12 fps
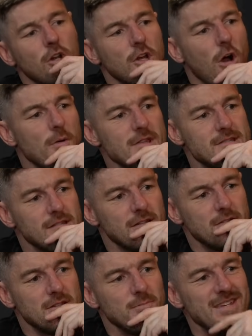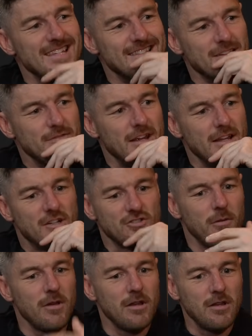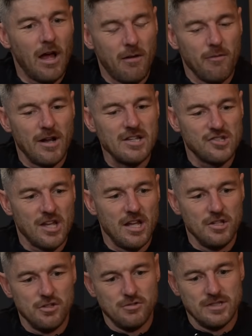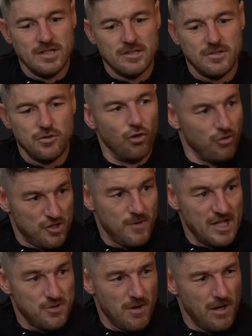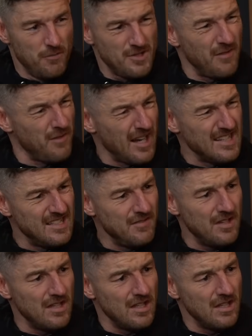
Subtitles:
to go into the media, really? Because I'm right in saying that you did Euro 2012. Was that for ITV?